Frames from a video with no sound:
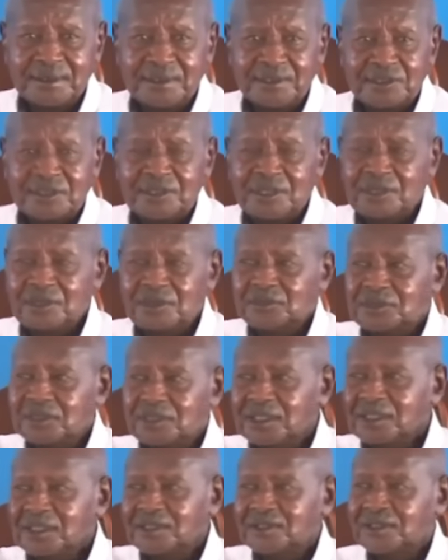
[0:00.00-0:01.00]
Instead of
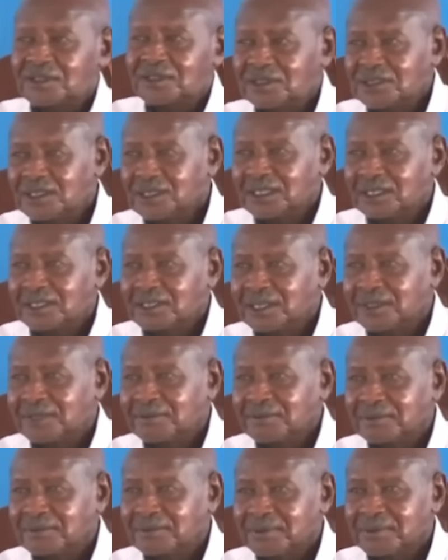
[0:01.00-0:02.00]
saying, this year
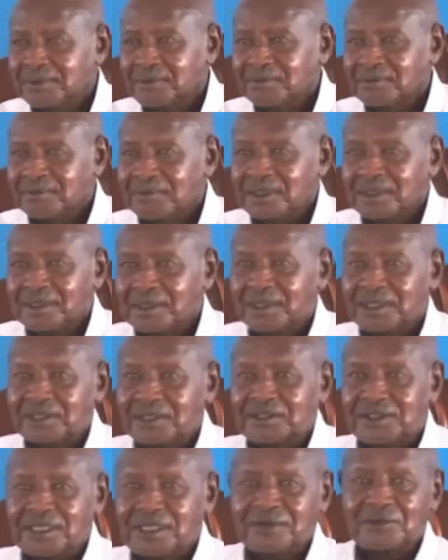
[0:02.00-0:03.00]
come,
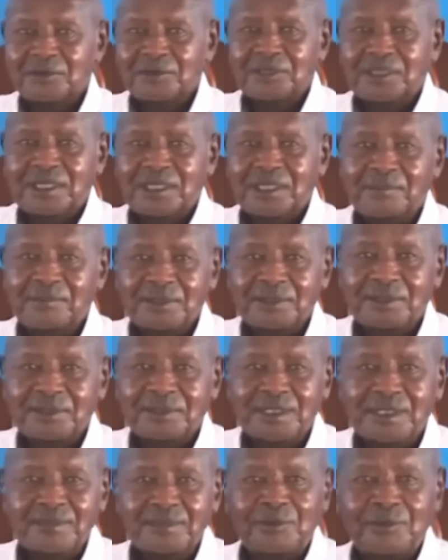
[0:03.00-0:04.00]
next year don't come,
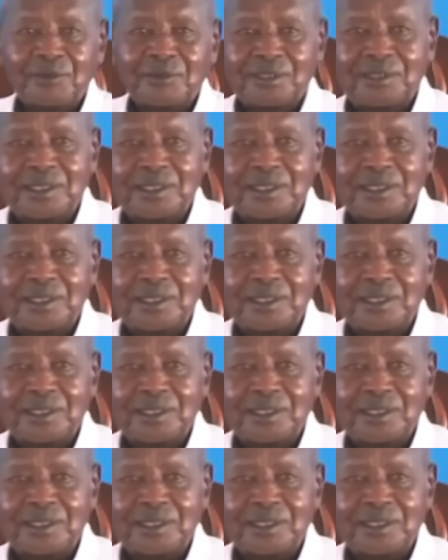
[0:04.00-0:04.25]
then what